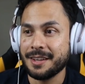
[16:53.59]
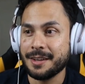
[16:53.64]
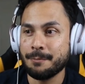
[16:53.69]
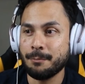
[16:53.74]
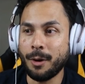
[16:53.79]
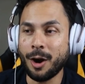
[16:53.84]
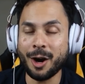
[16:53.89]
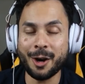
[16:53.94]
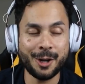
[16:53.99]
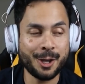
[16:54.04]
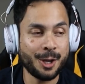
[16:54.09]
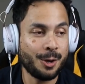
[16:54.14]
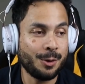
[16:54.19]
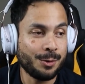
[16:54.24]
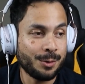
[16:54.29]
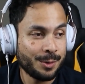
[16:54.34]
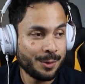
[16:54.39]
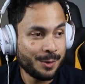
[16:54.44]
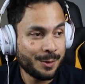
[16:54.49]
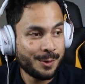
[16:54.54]

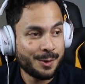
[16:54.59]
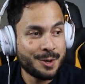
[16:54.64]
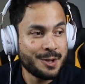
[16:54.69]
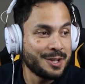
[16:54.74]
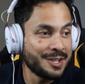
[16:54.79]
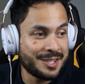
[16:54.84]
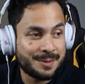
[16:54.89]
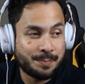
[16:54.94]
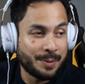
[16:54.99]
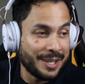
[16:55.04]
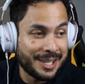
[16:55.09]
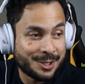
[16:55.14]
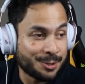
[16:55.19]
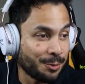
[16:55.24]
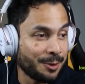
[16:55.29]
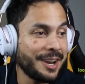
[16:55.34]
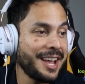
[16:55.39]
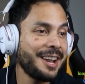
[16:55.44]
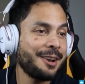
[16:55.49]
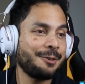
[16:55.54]
Mario, spinny
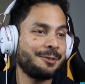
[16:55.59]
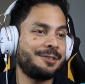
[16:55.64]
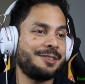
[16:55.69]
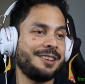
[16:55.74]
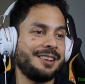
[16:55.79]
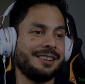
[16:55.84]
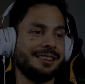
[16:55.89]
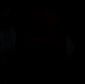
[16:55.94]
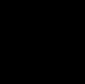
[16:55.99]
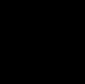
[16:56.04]
tornado thing.